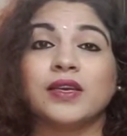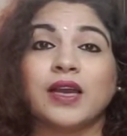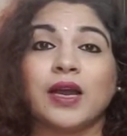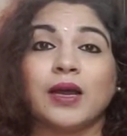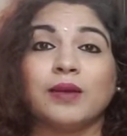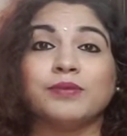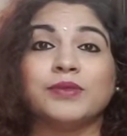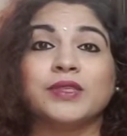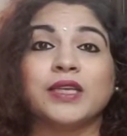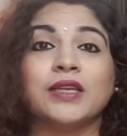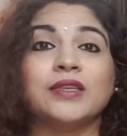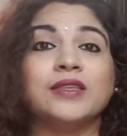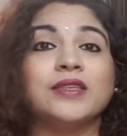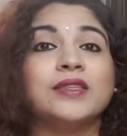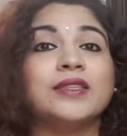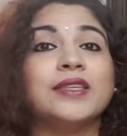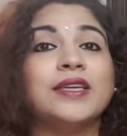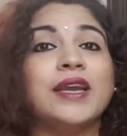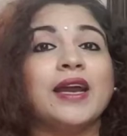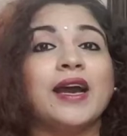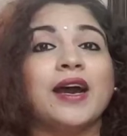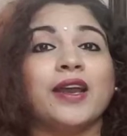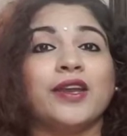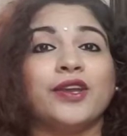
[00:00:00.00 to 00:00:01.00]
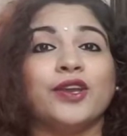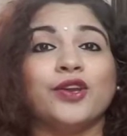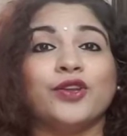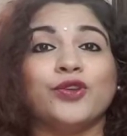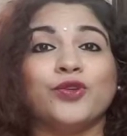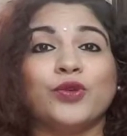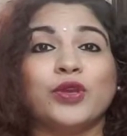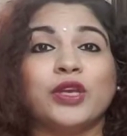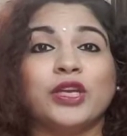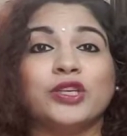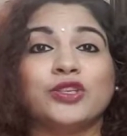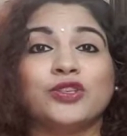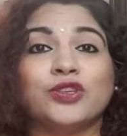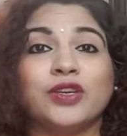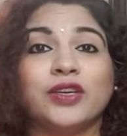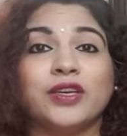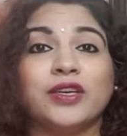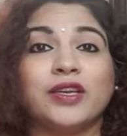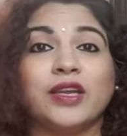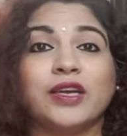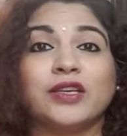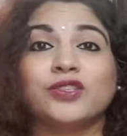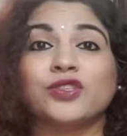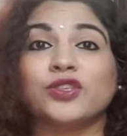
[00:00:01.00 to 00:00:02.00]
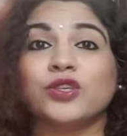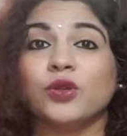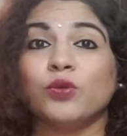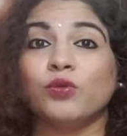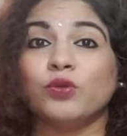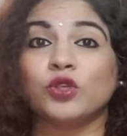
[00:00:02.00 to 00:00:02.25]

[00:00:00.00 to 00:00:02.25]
comes under the higher education industry,